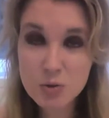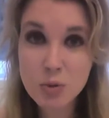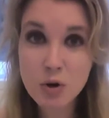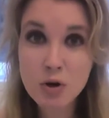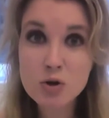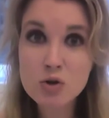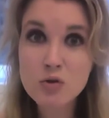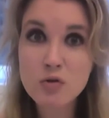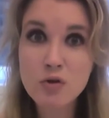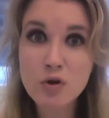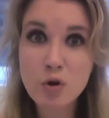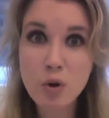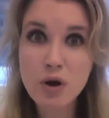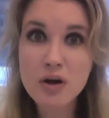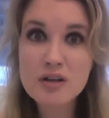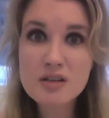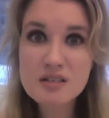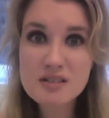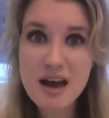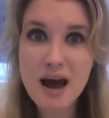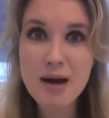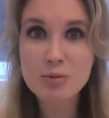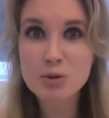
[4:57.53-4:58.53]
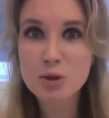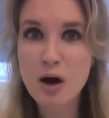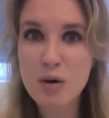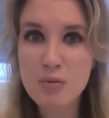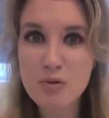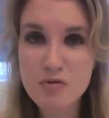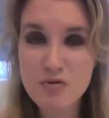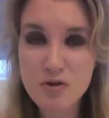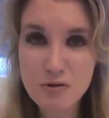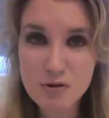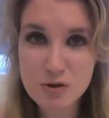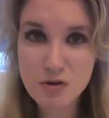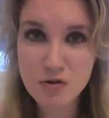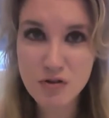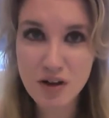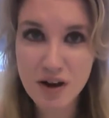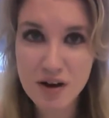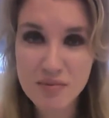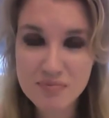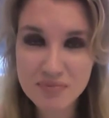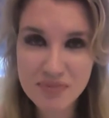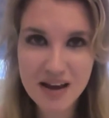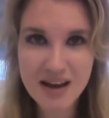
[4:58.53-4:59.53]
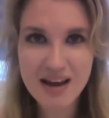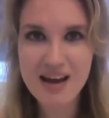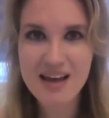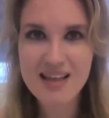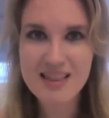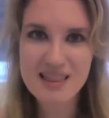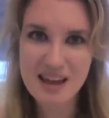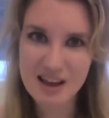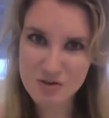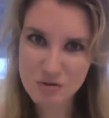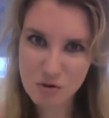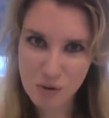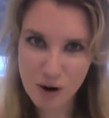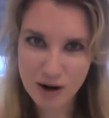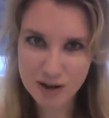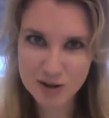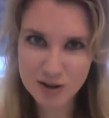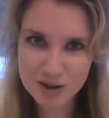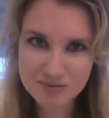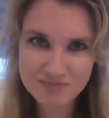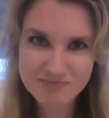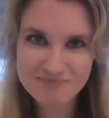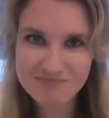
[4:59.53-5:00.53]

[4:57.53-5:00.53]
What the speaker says: but also for quick snapshot reviews of them. Thanks for watching.